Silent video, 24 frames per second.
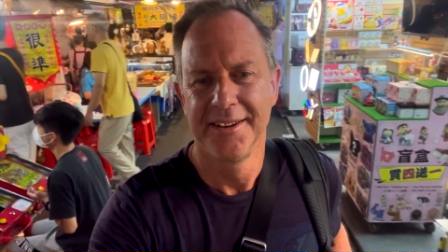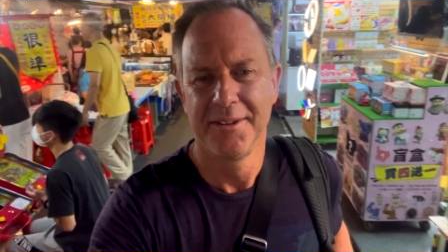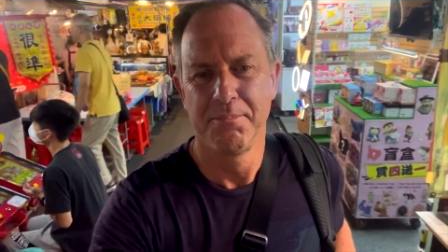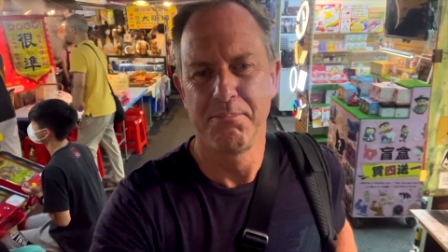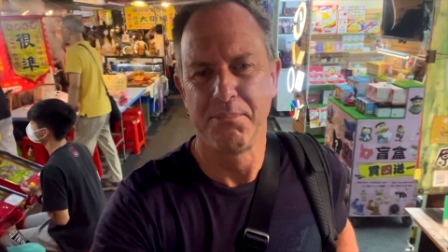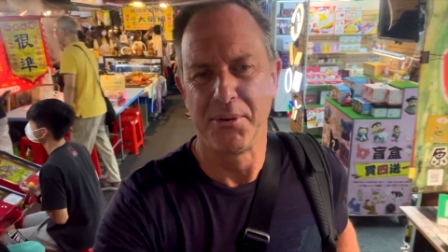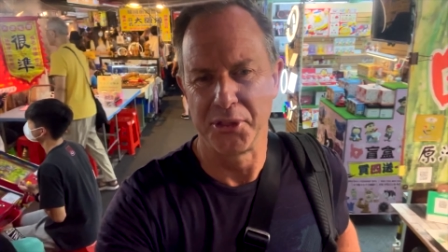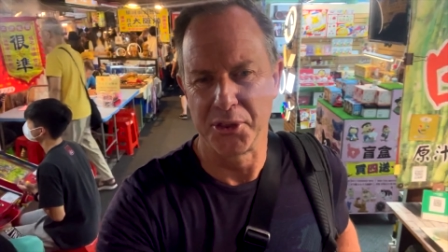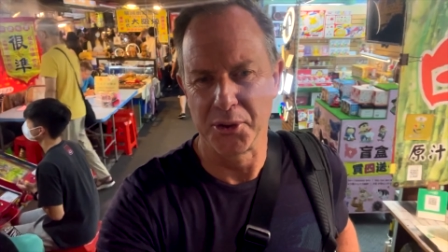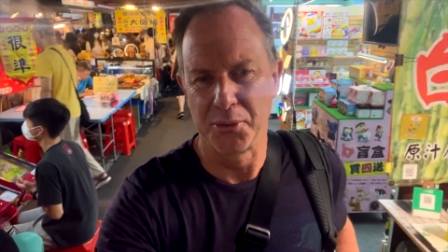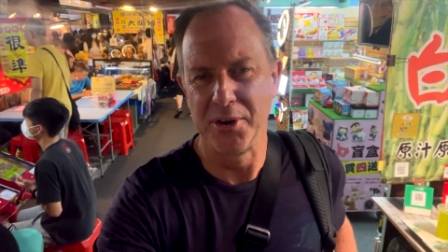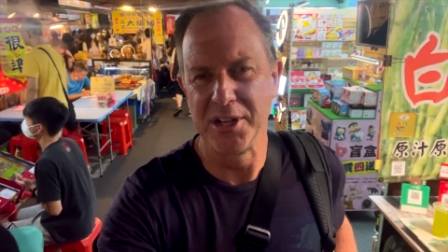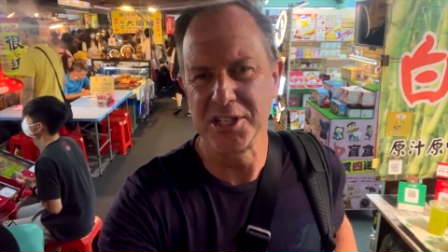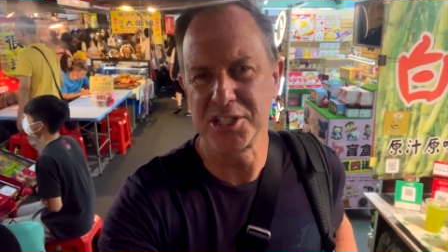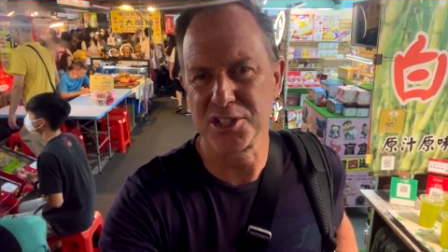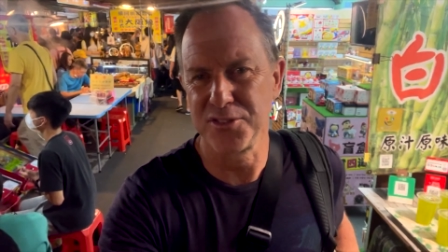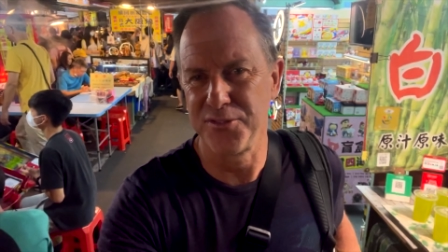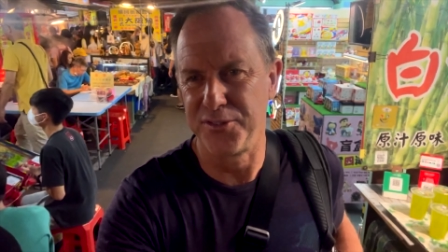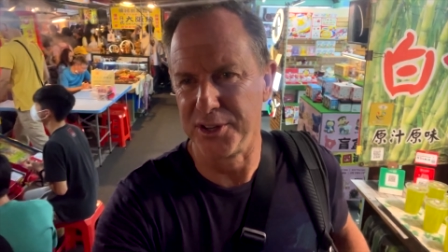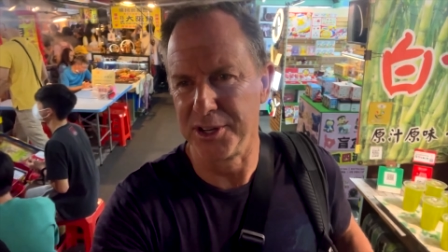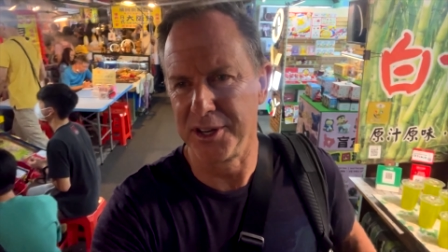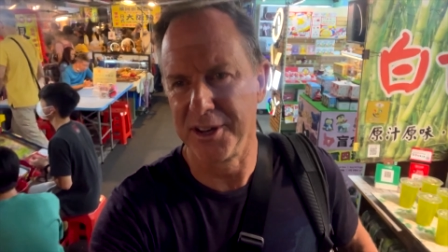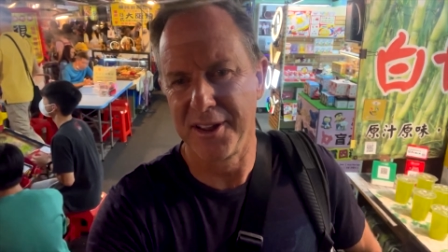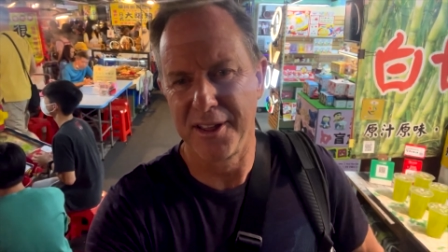But the rest of
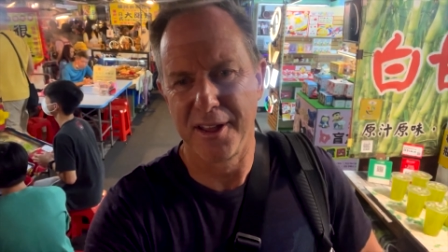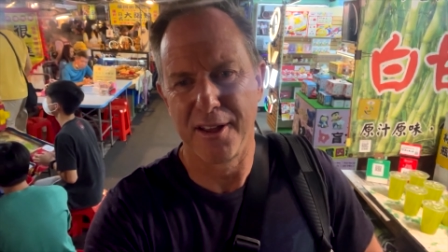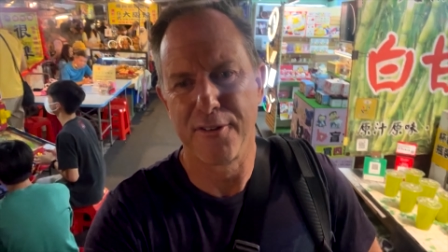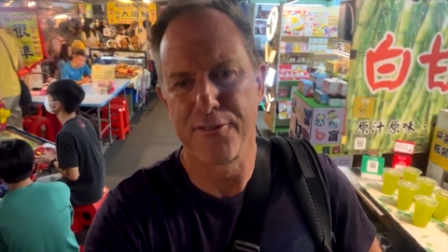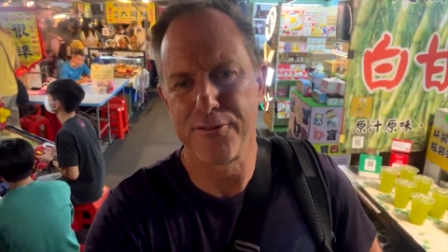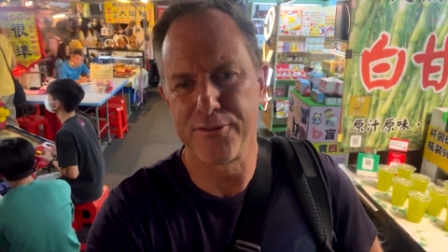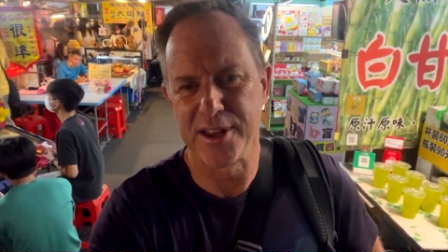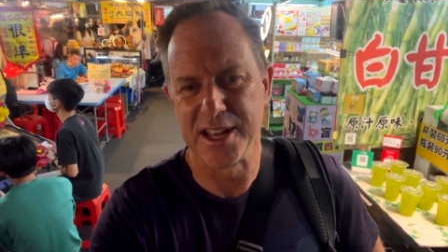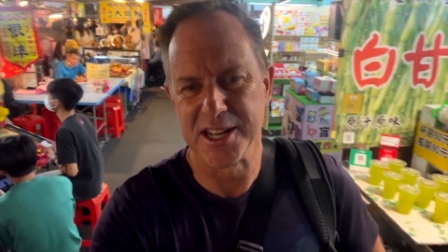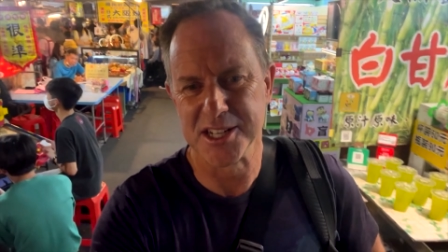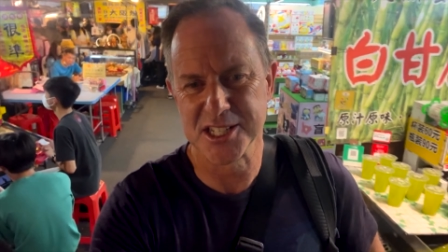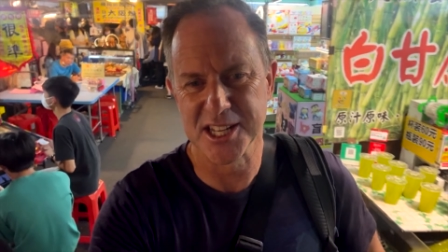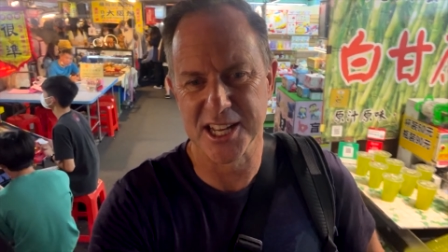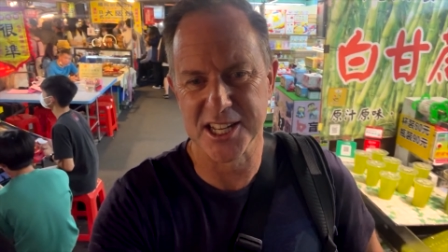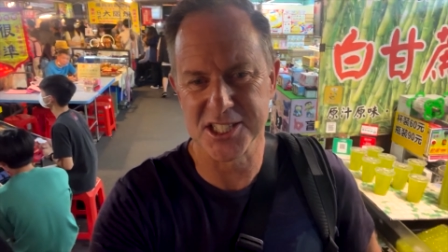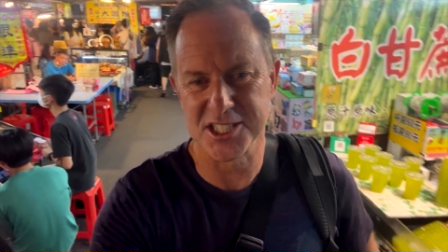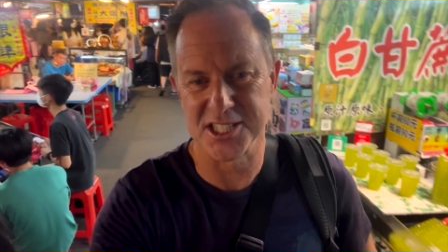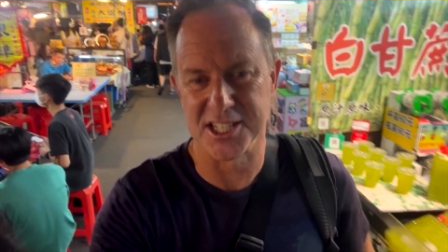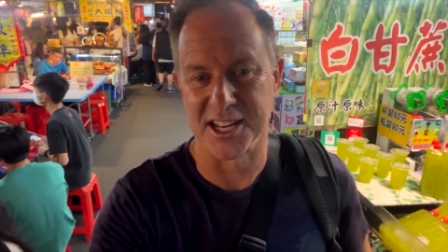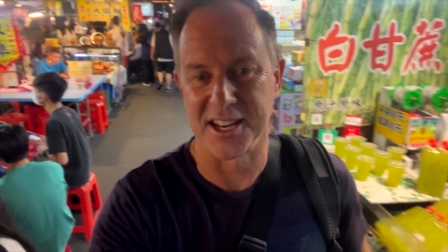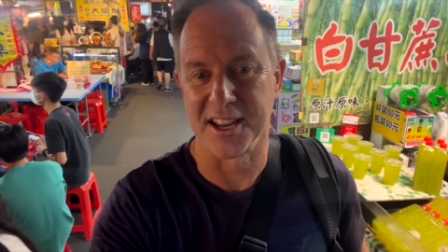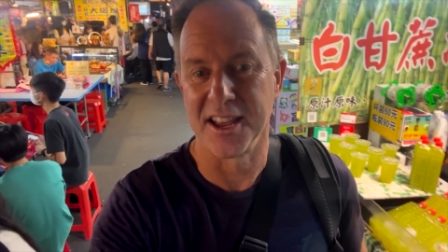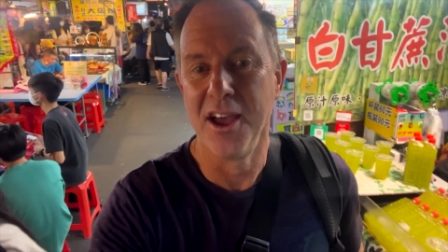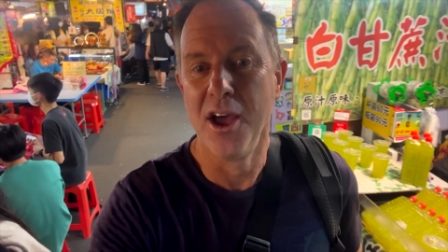it, fantastic.